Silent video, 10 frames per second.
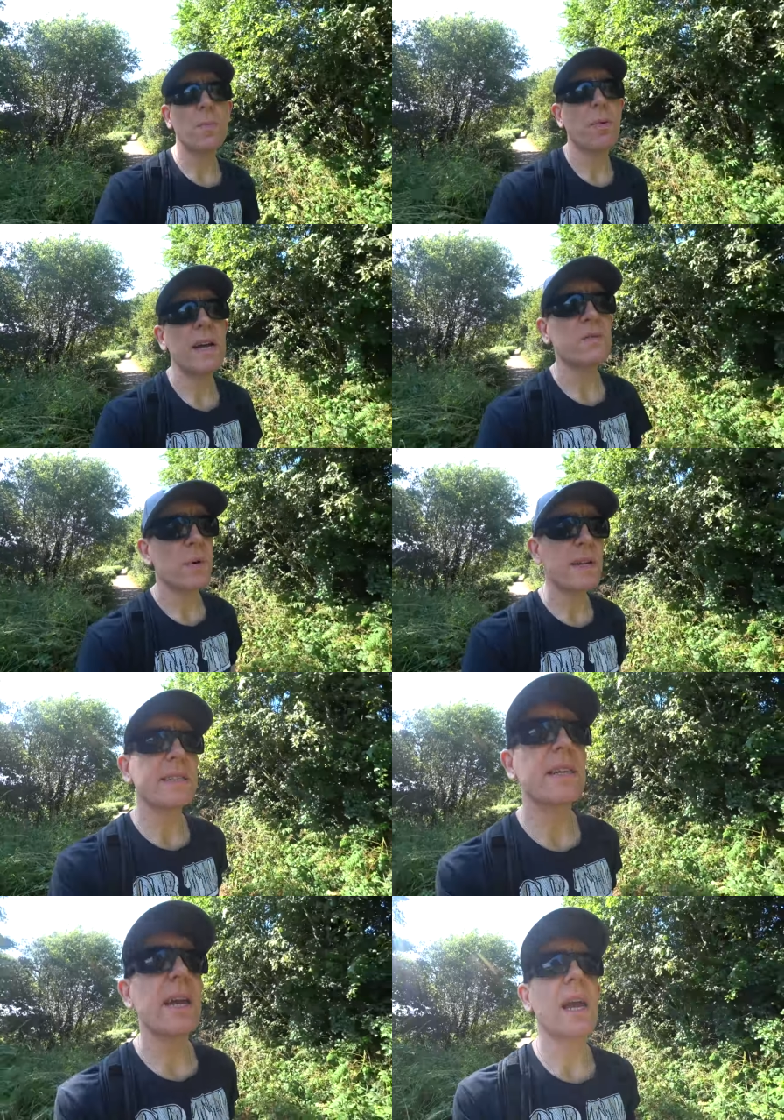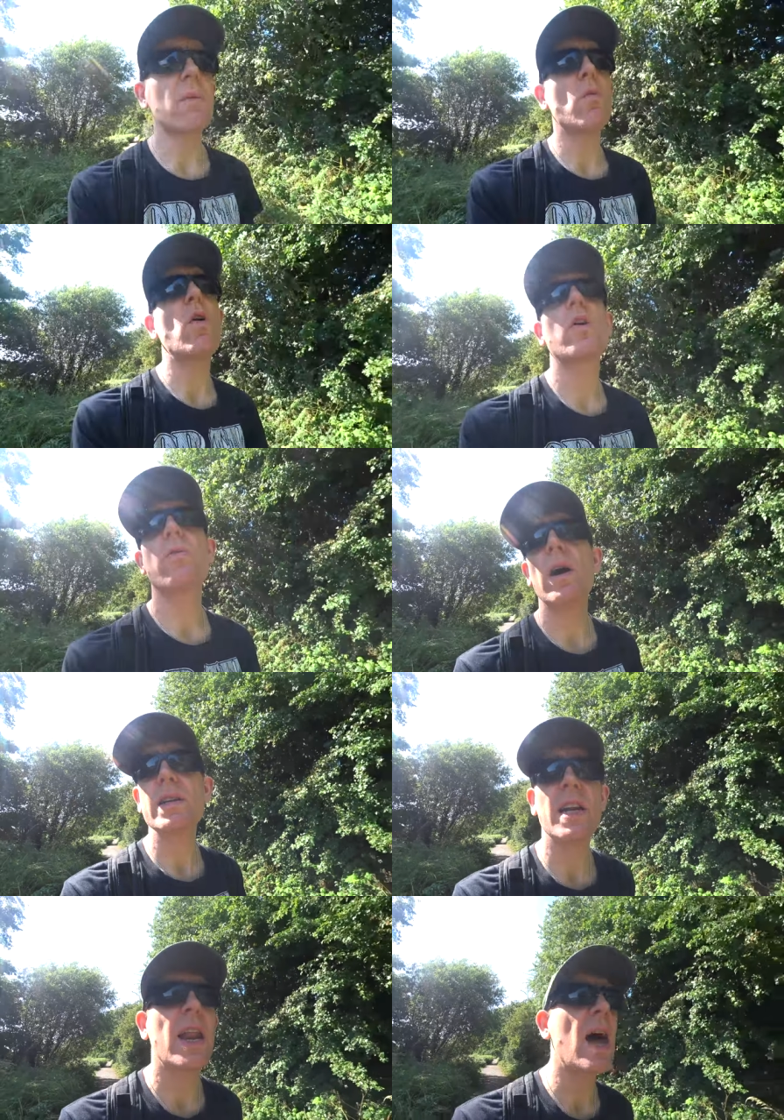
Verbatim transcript: of place when they say you can walk around in an